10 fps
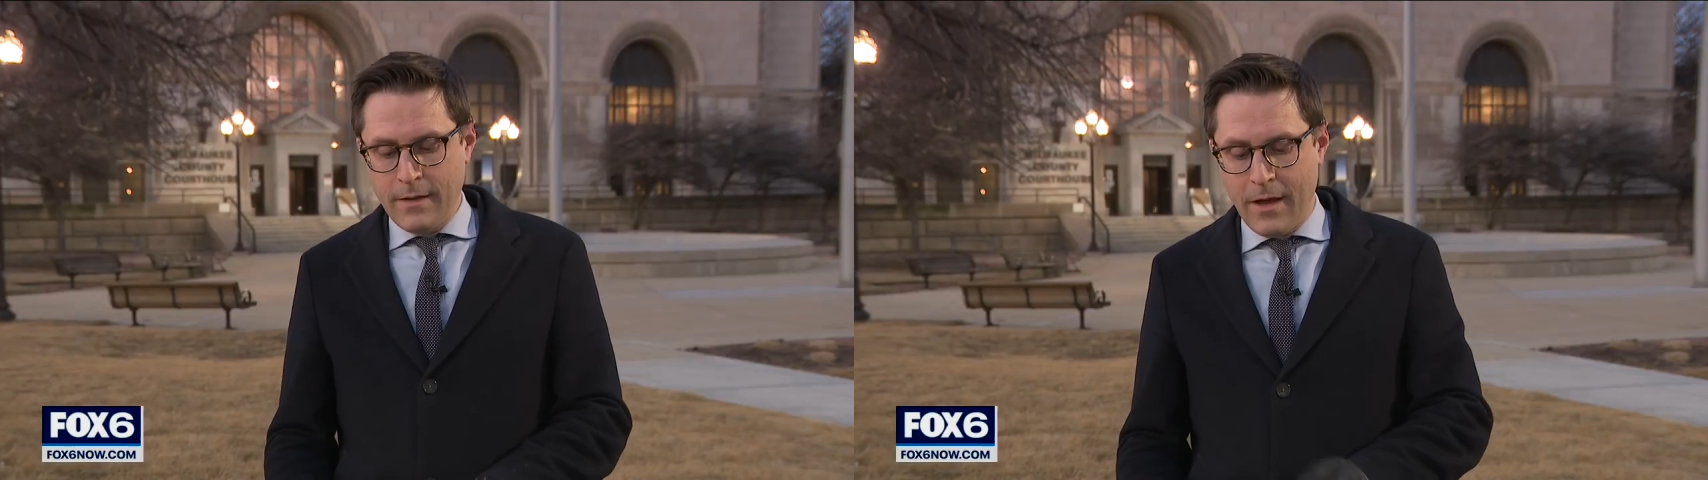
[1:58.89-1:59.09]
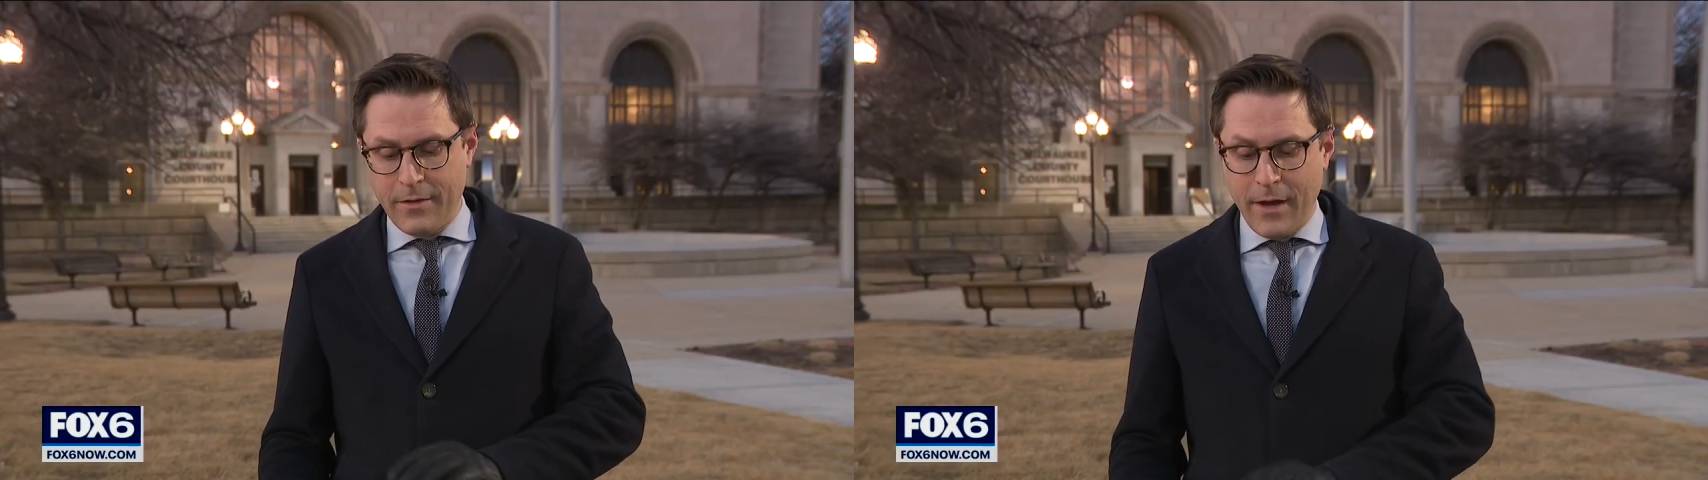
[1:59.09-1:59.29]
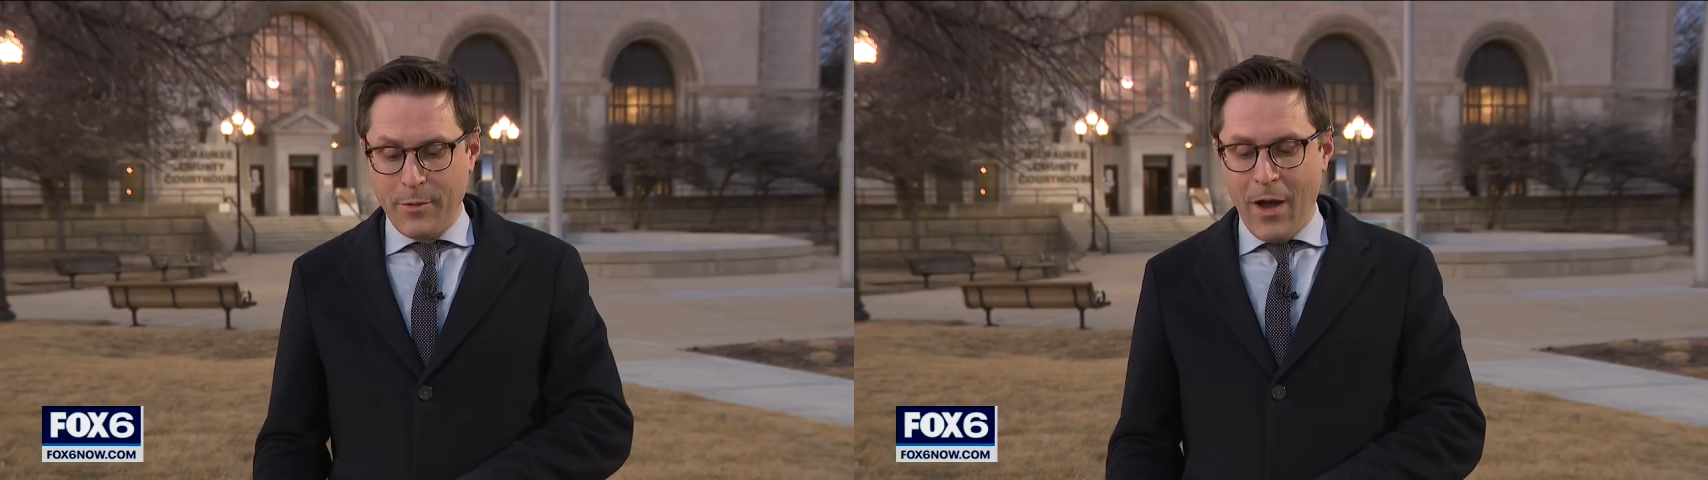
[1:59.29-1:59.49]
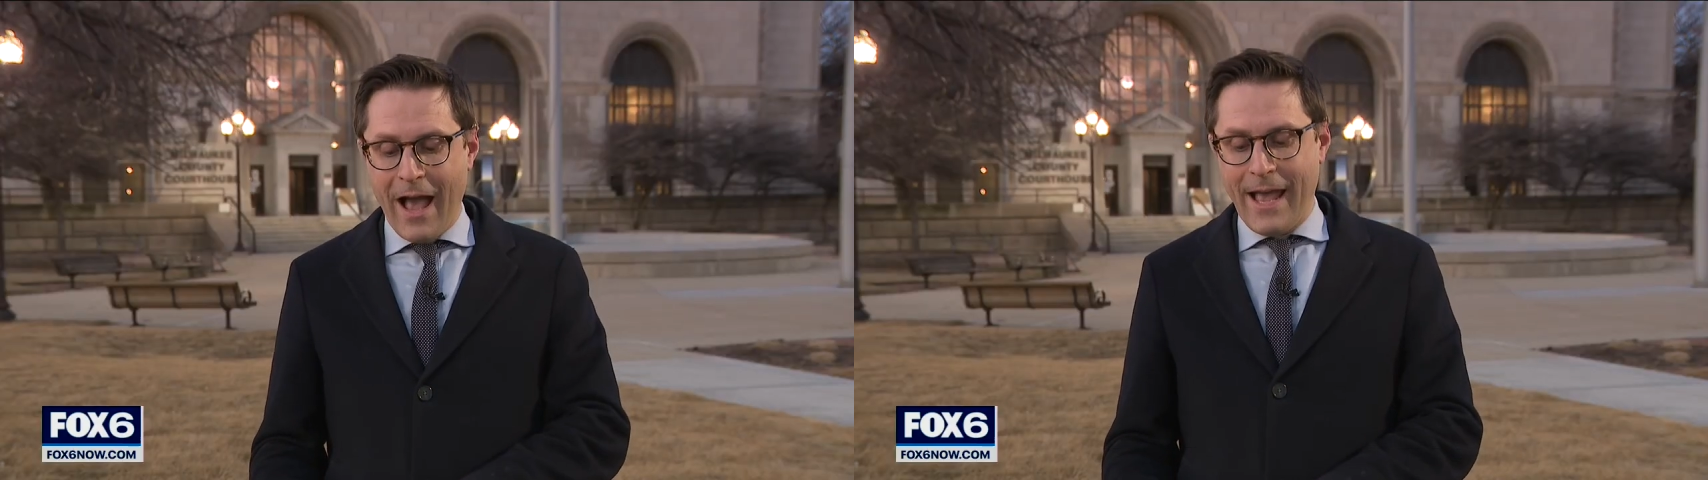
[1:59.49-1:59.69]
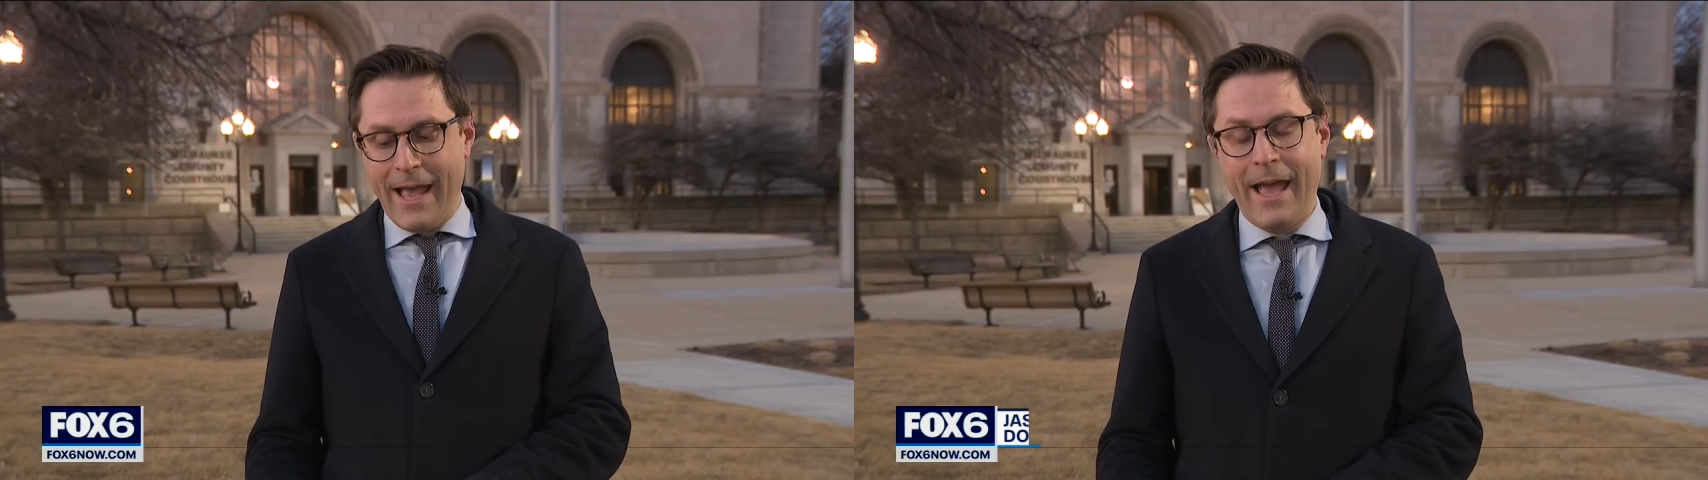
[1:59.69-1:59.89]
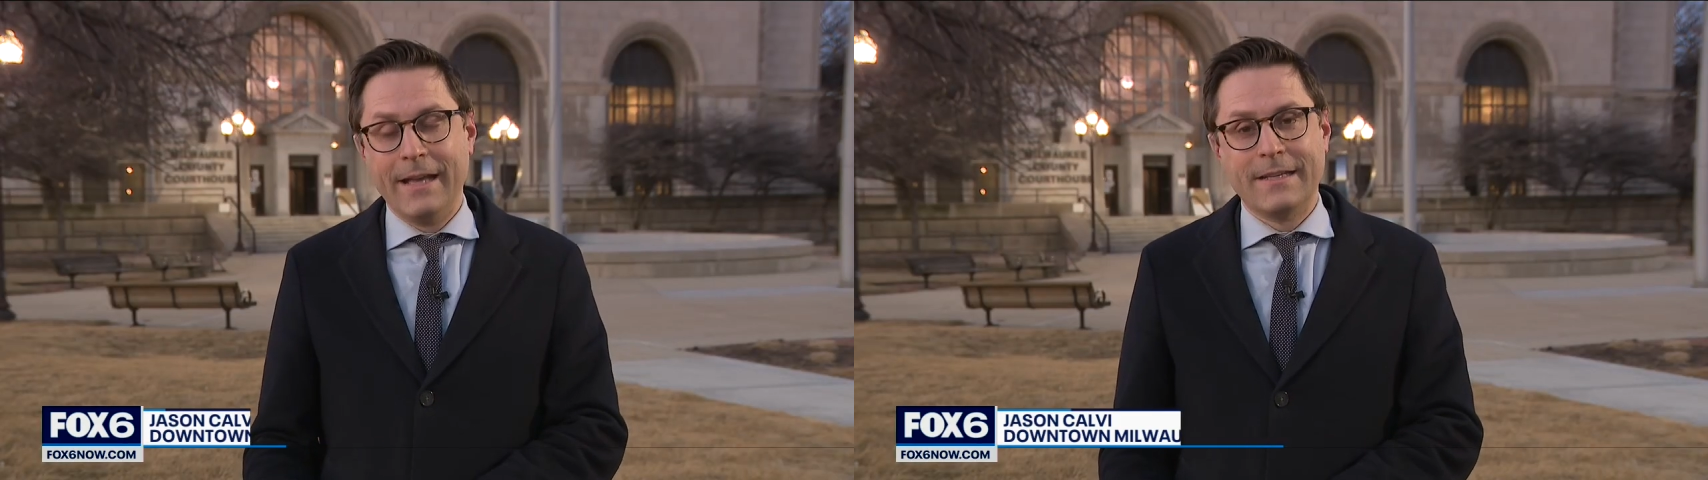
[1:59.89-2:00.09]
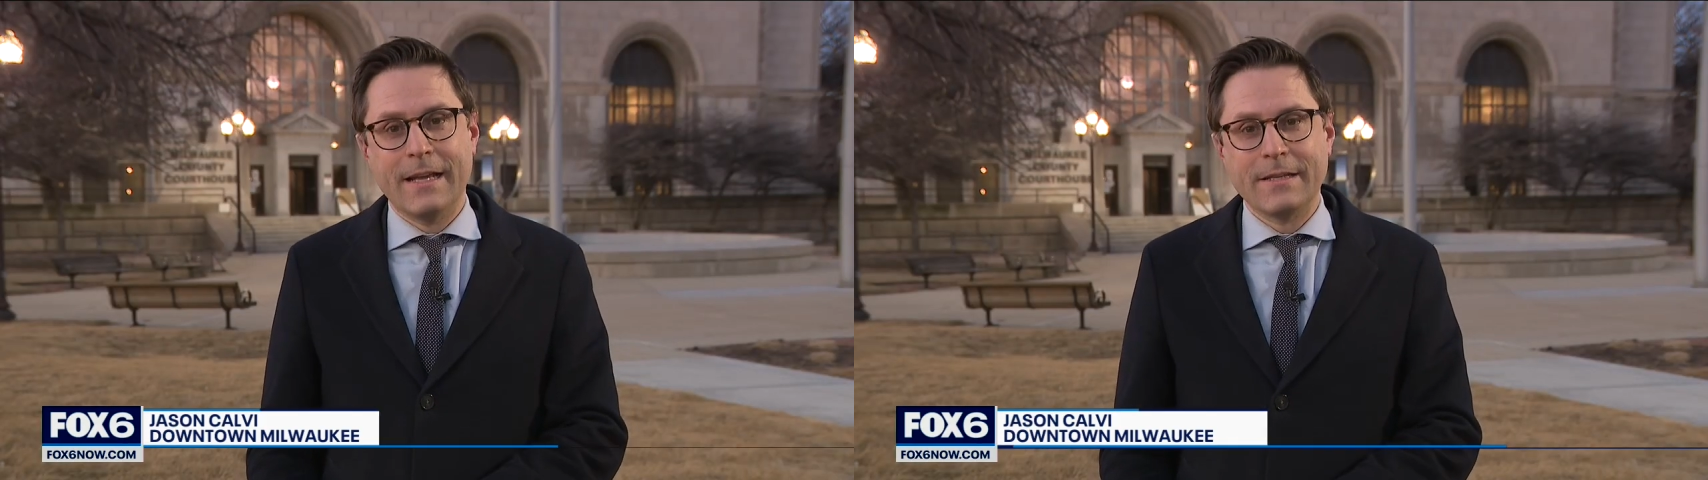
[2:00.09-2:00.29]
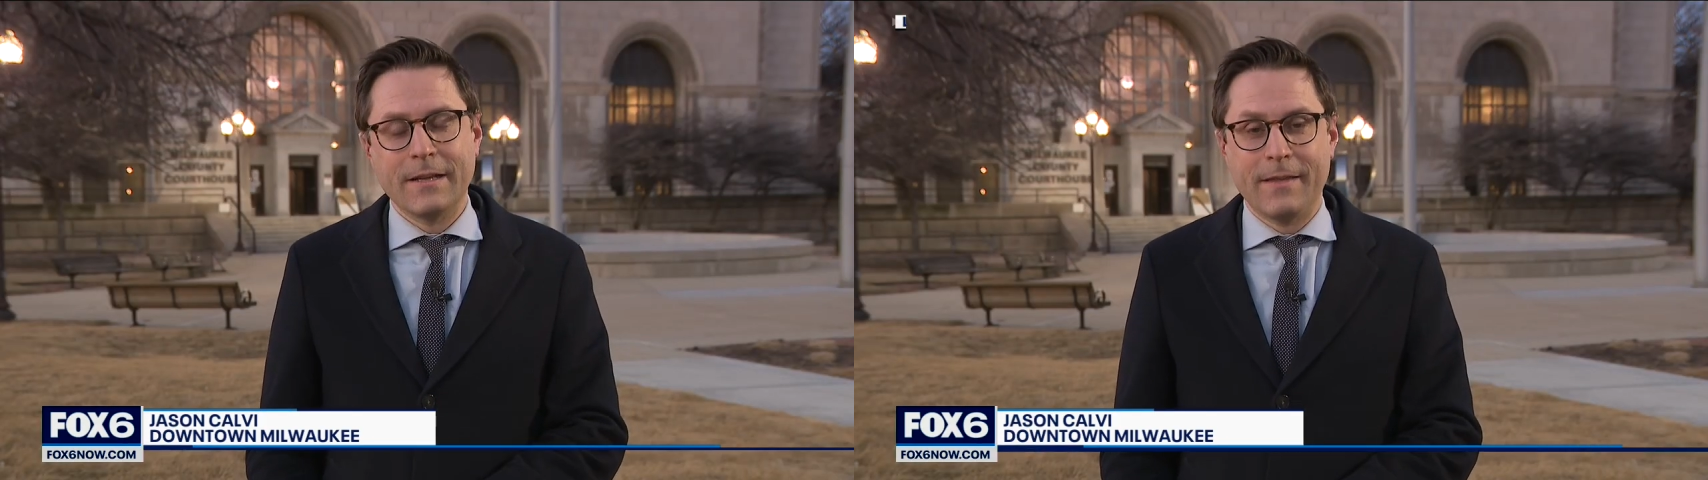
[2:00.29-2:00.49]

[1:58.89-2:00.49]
Now, the WIAA says